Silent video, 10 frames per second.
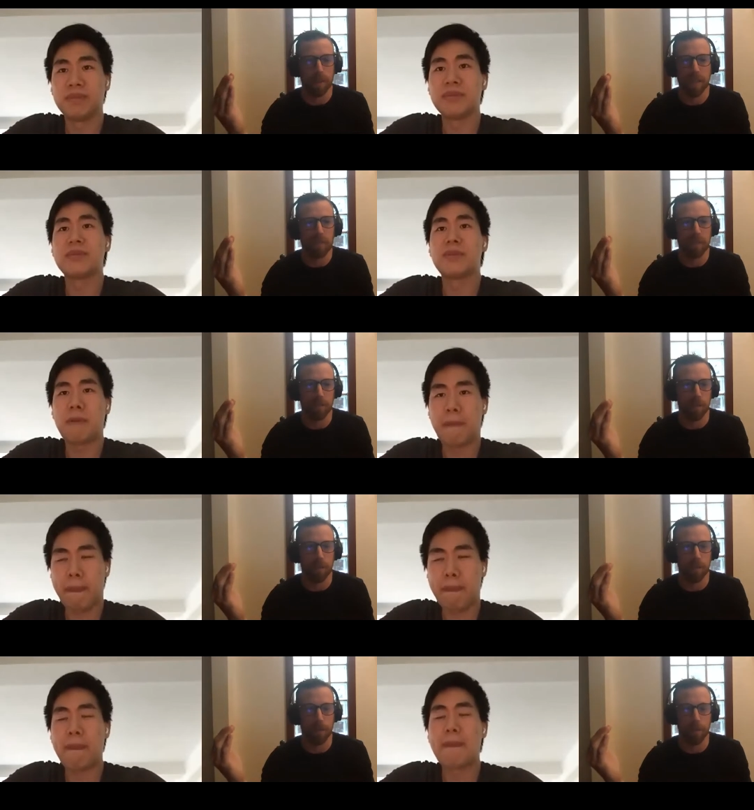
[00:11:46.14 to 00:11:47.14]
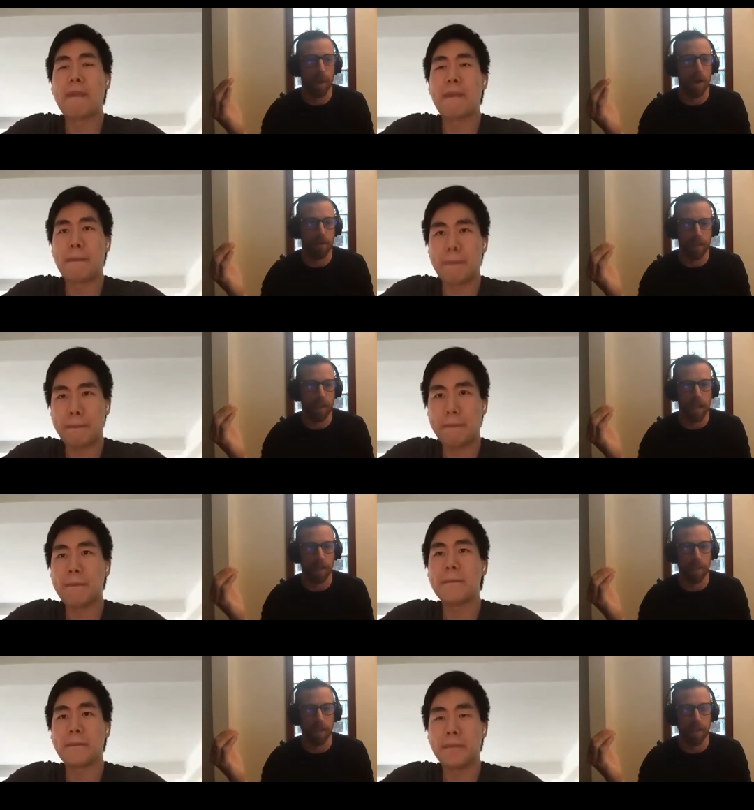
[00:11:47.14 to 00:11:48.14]
Speaker 1: plentiful throughout the
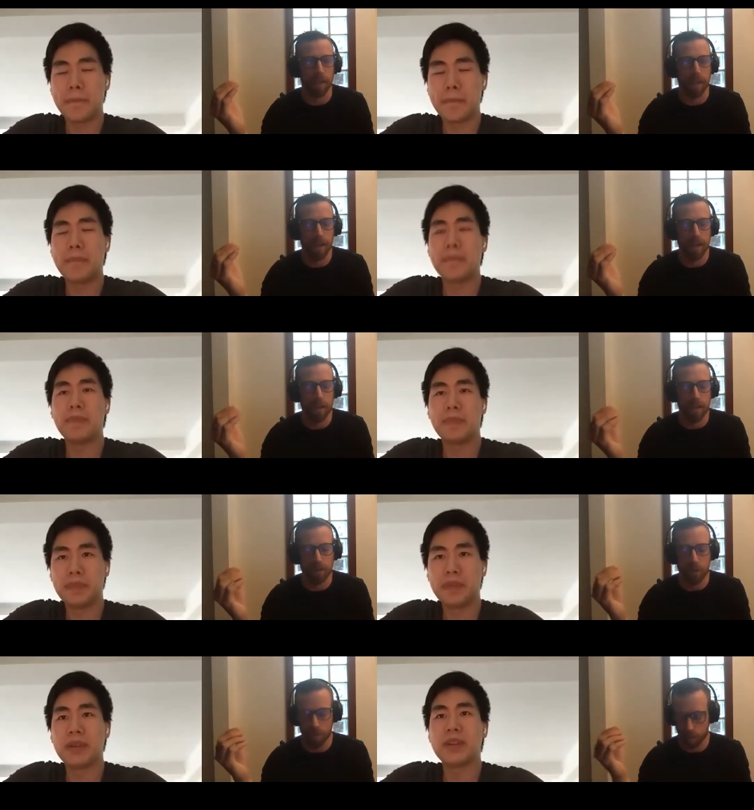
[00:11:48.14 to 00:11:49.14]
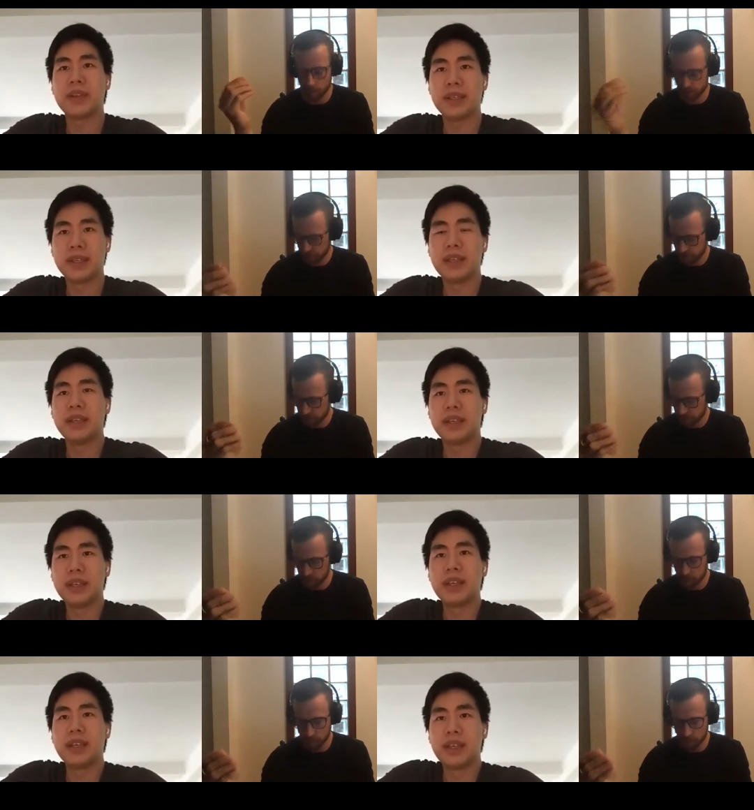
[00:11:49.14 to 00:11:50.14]
economy. So
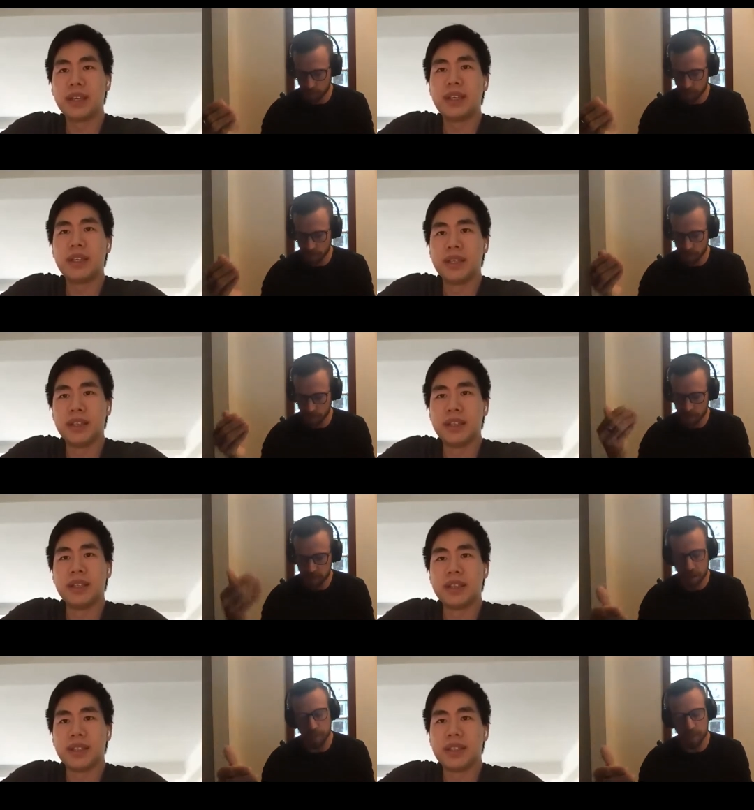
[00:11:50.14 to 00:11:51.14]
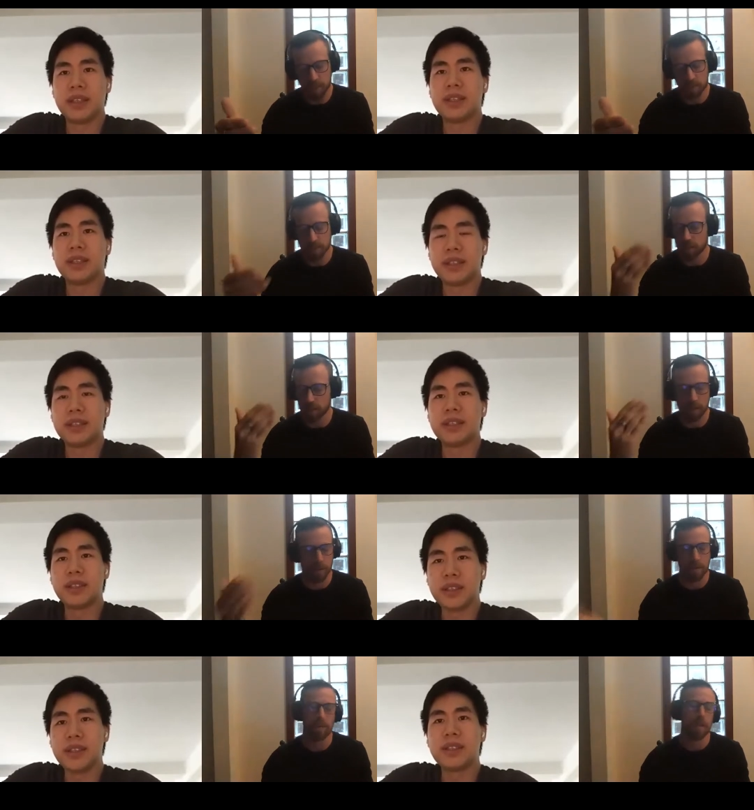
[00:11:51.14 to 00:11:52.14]
these these companies, the,
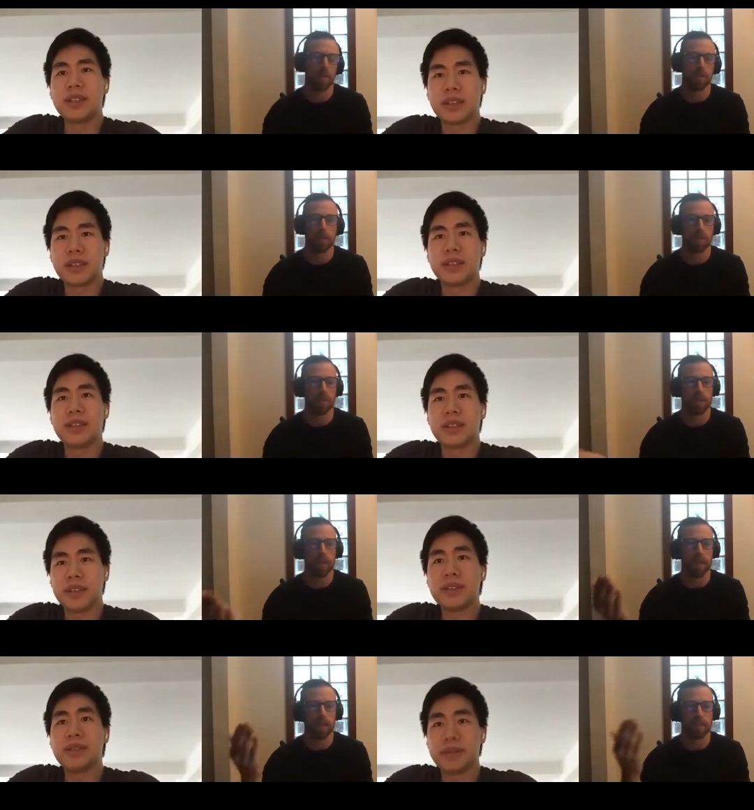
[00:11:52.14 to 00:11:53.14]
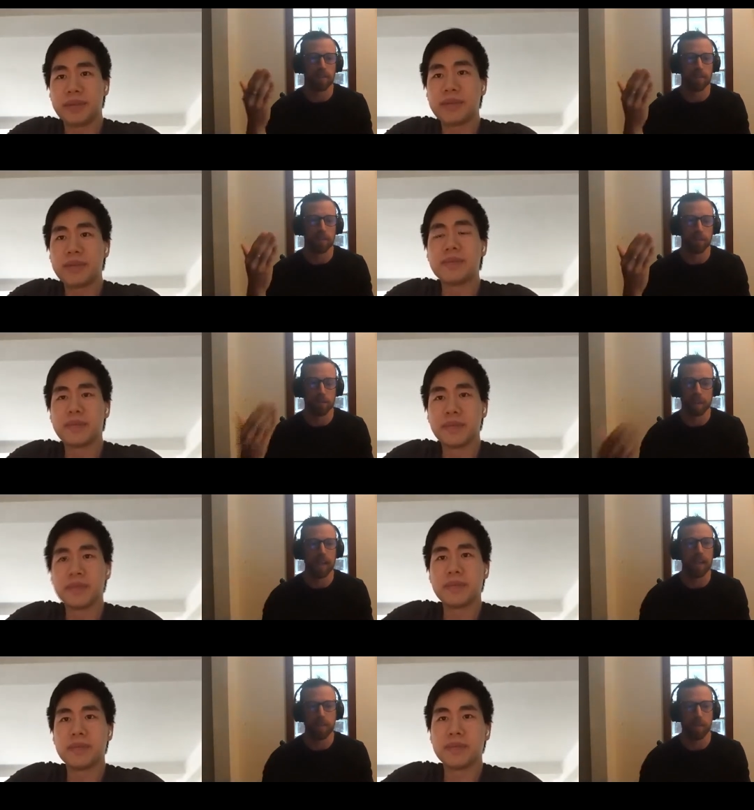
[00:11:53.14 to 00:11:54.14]
the type of person that is
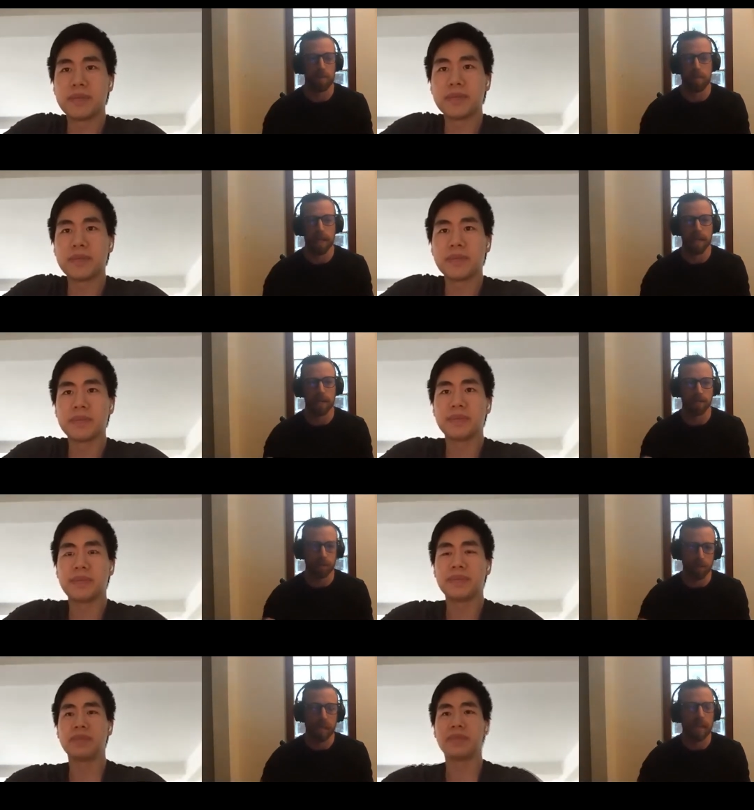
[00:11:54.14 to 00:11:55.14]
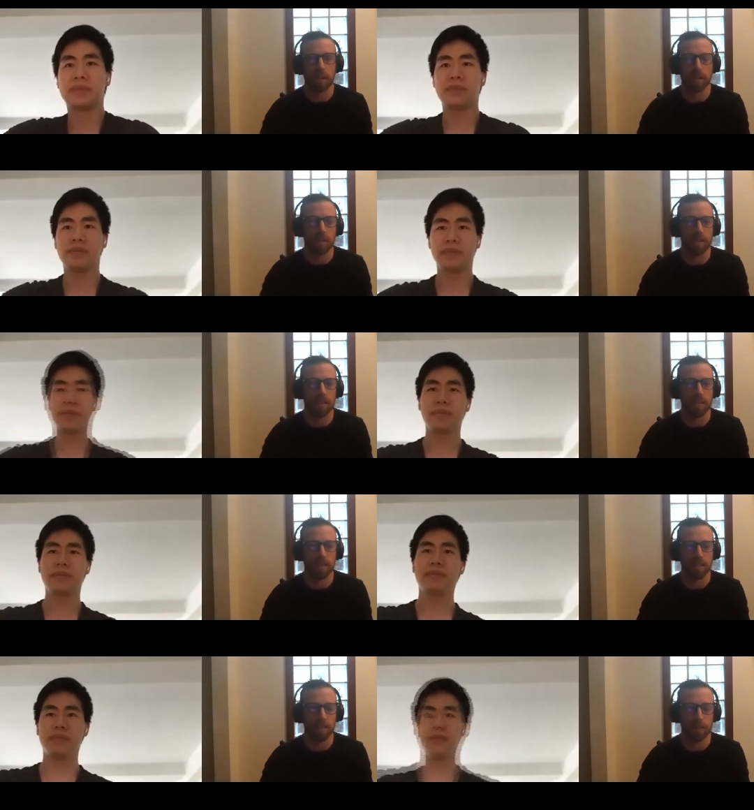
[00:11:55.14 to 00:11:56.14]
getting money, getting these
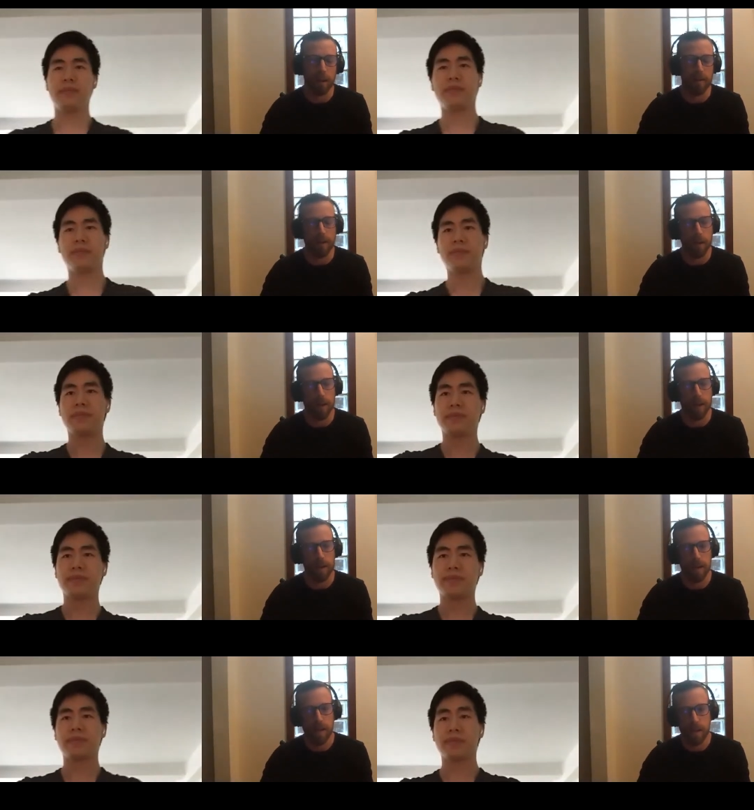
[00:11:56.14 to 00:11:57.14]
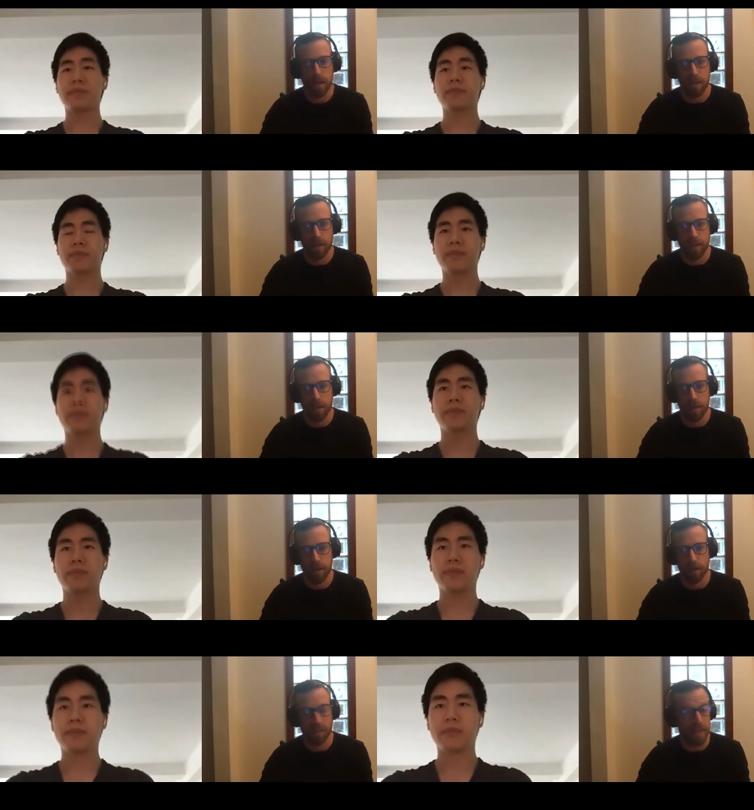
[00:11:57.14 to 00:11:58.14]
this private credit,
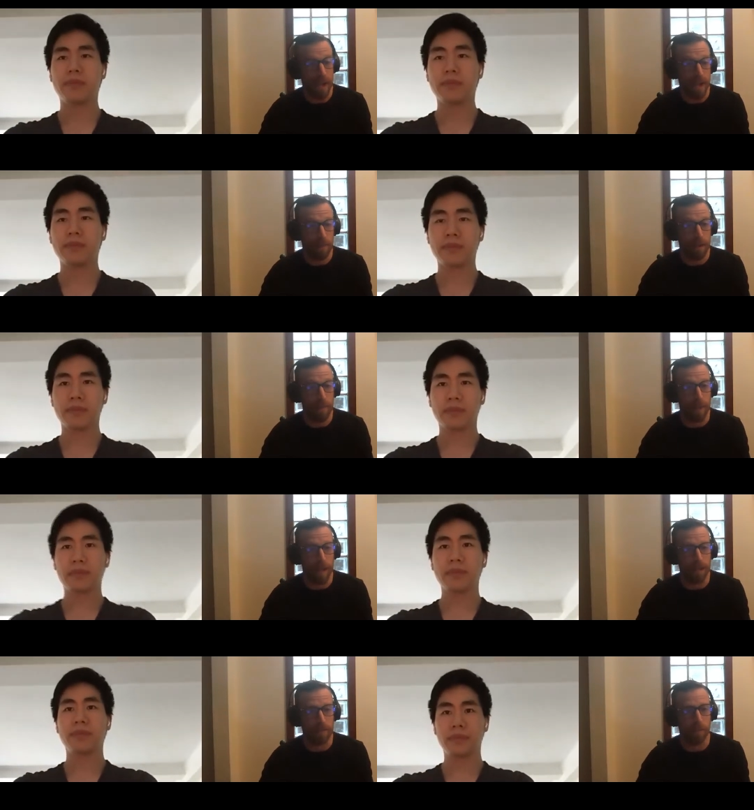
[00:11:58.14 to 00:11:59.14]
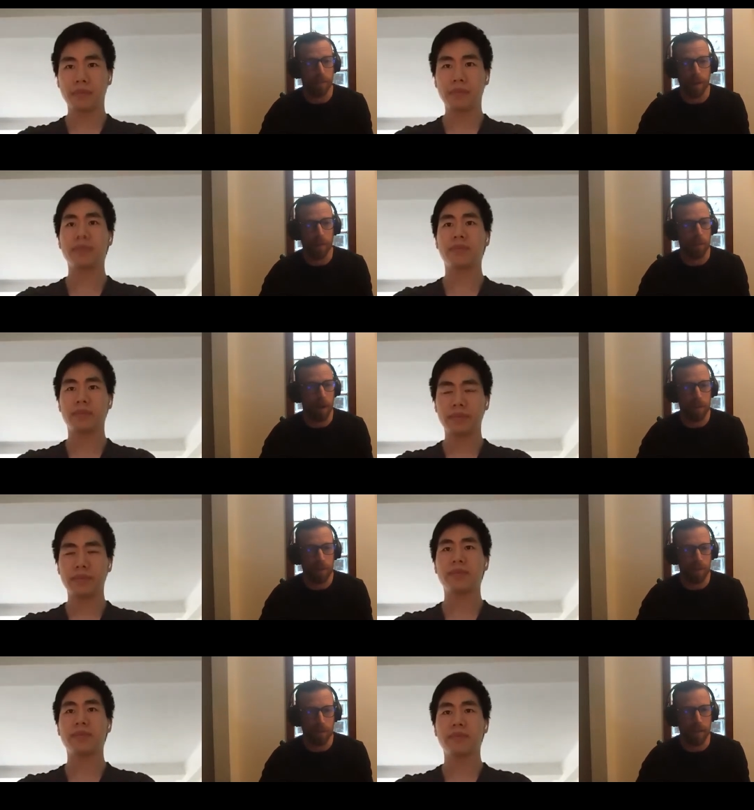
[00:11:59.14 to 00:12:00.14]
they're denied by banks. Why why would
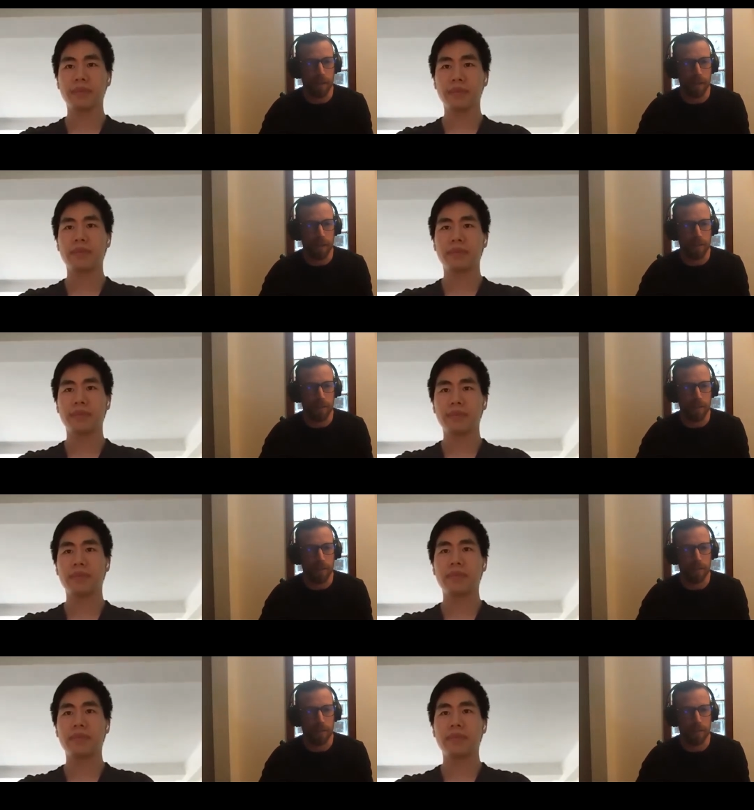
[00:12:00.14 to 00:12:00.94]
this be the case?